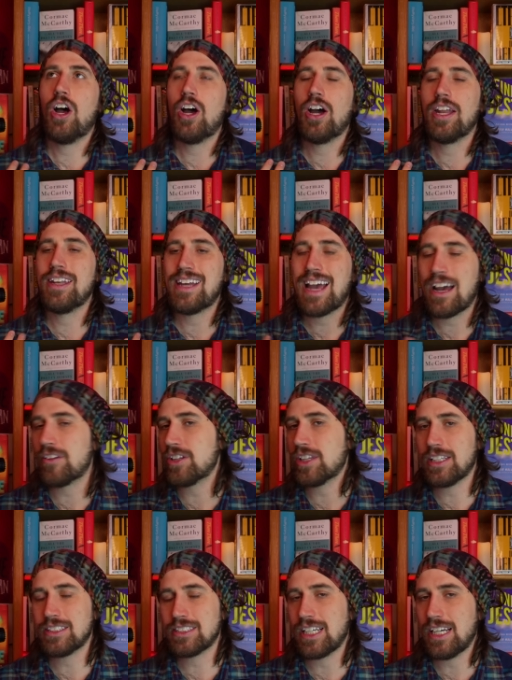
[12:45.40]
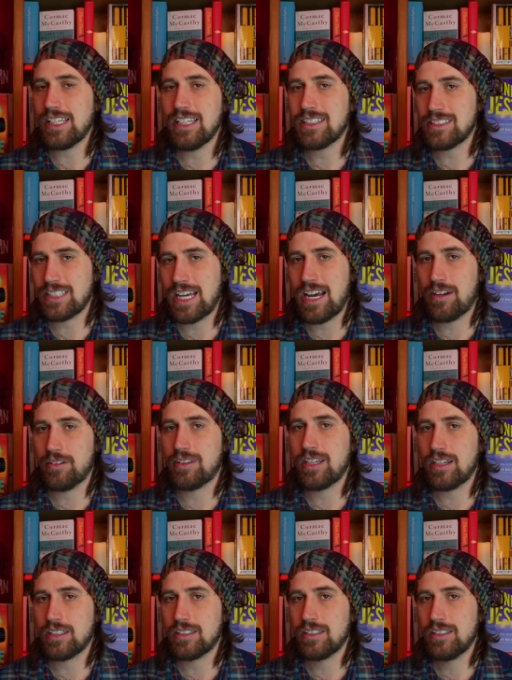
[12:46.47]
on how to get his ideas out
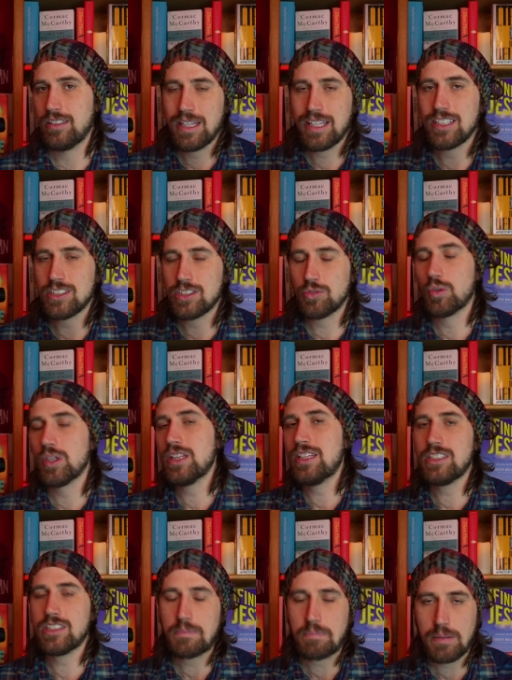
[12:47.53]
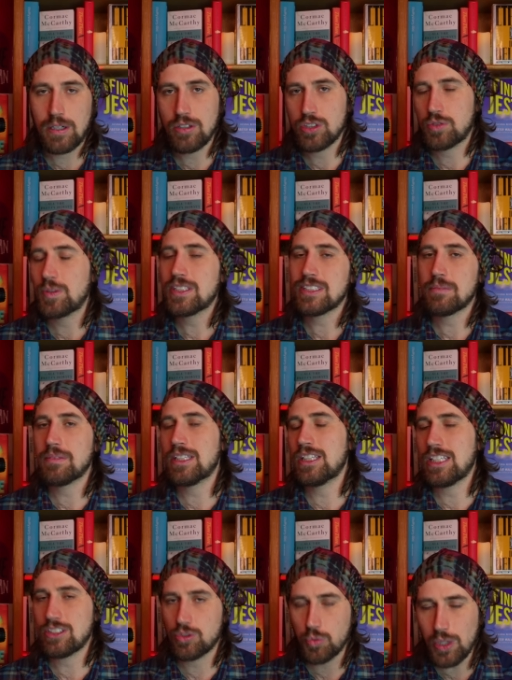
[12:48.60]
there because with this approach, with some of
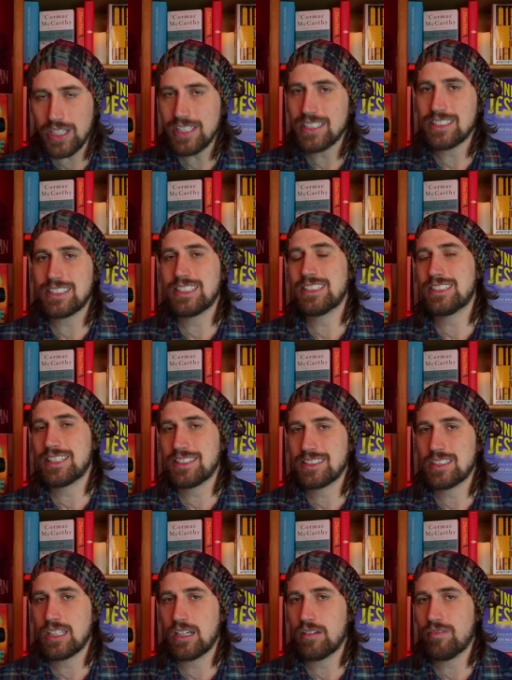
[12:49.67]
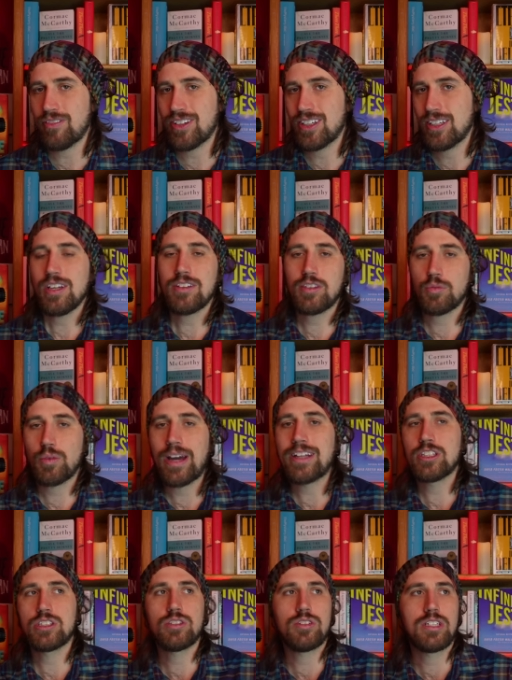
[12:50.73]
his weaknesses and stuff, you have to write
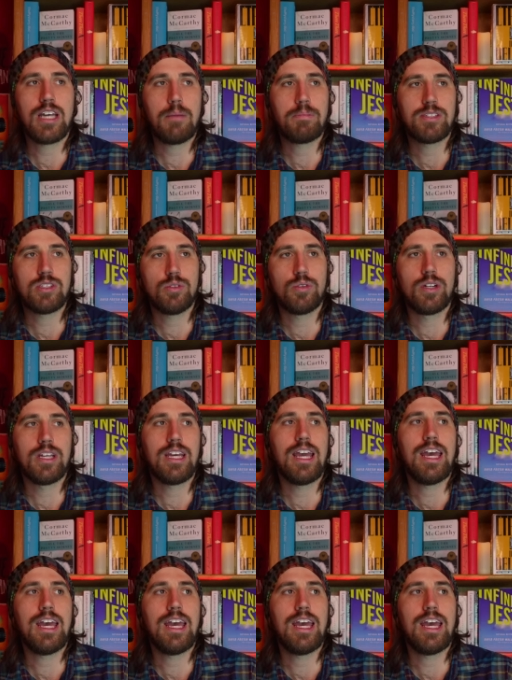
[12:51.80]
a certain type of story.